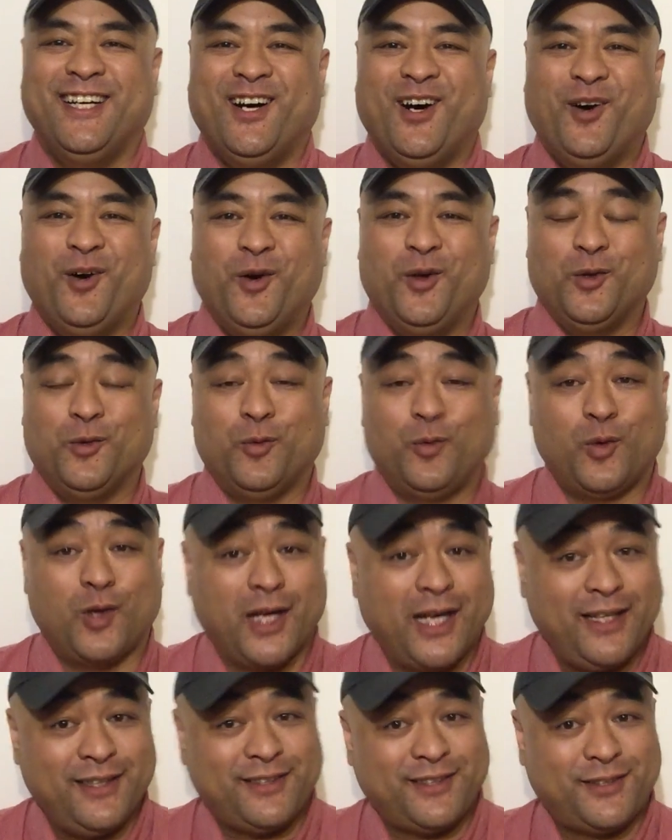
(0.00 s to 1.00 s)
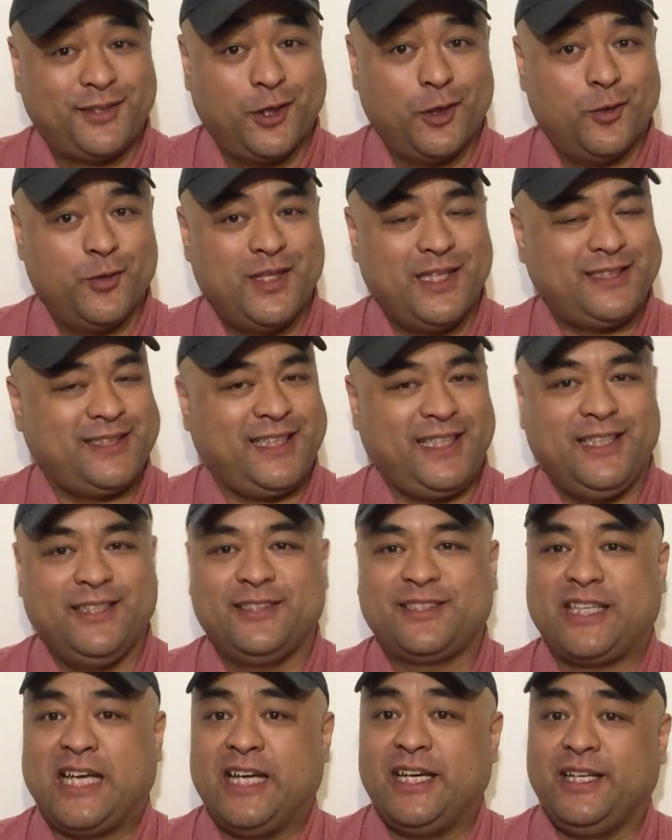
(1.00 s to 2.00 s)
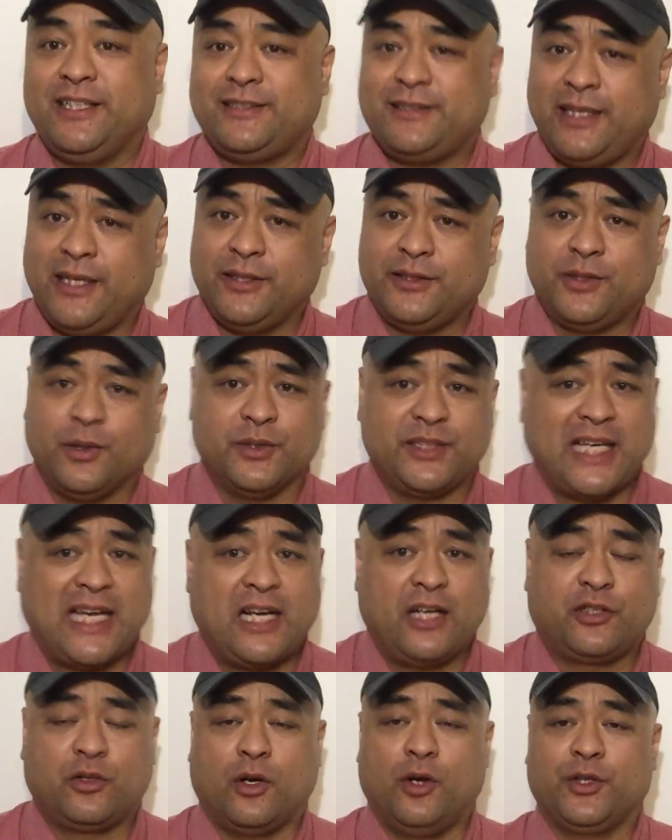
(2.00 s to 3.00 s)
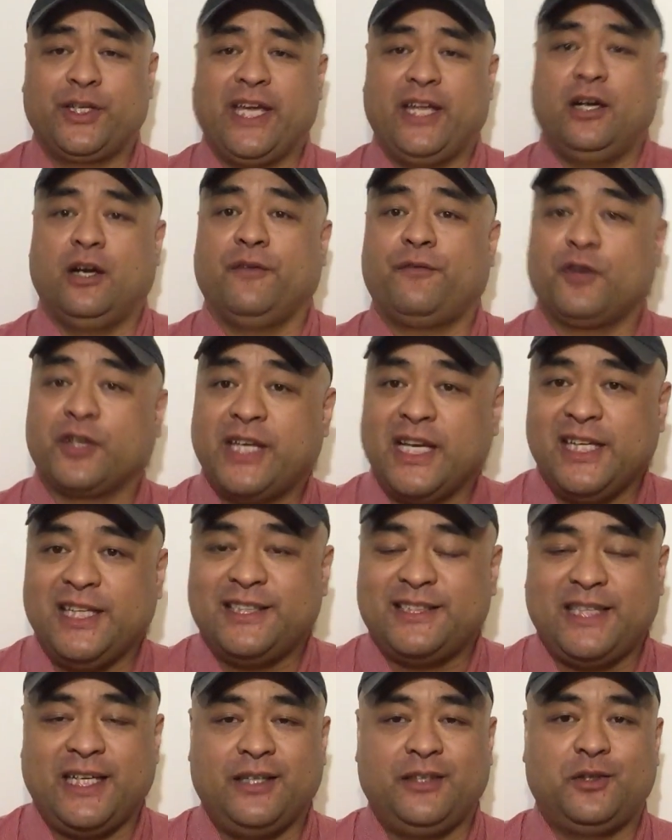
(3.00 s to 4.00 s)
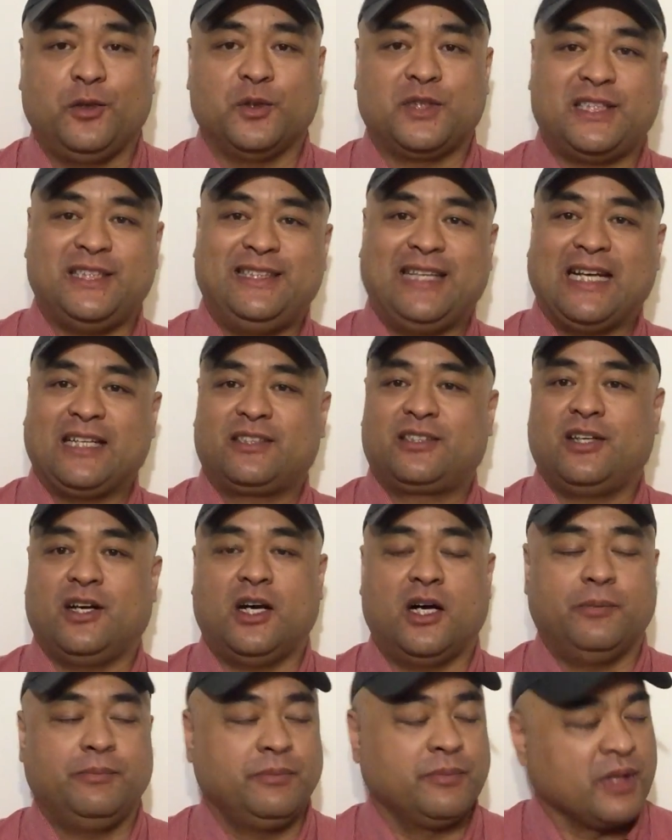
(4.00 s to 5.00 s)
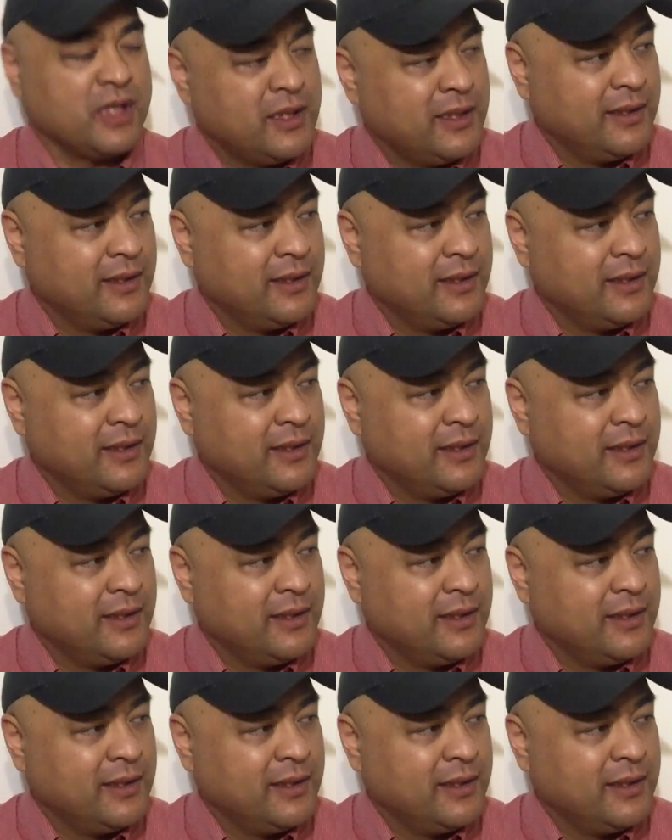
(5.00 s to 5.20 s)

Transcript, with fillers: All right, so this is Kenny Santos out of Toronto, Canada for KennySantos.com.